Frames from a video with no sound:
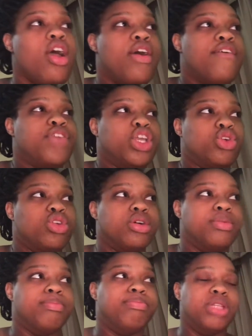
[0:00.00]
for you to
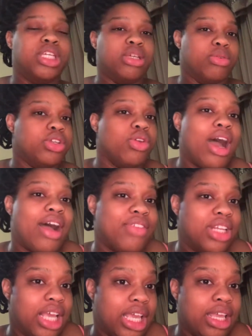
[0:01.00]
bleed when you
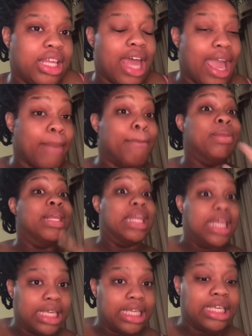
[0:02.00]
ovulate and like
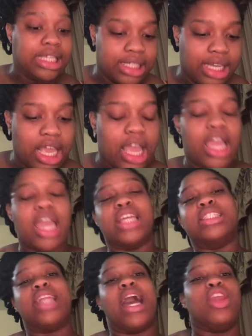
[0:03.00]
bleed. And
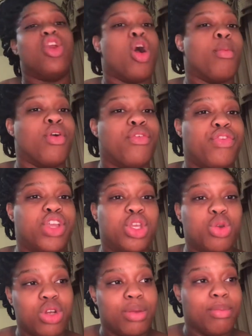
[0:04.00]
it's not normal for
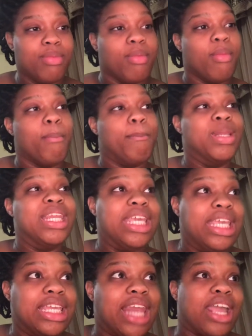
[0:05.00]
you to
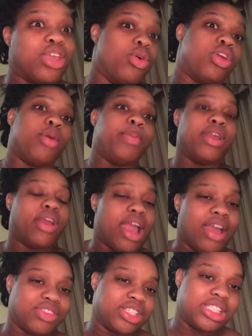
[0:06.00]
bleed like you on your period
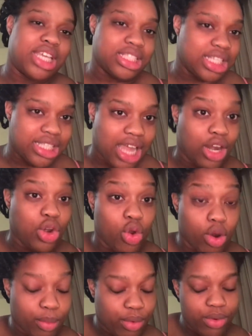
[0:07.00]
after sex. That's not
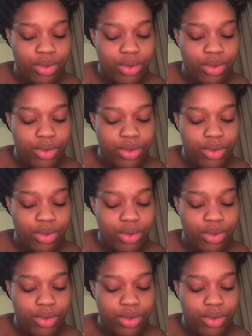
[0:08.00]
normal.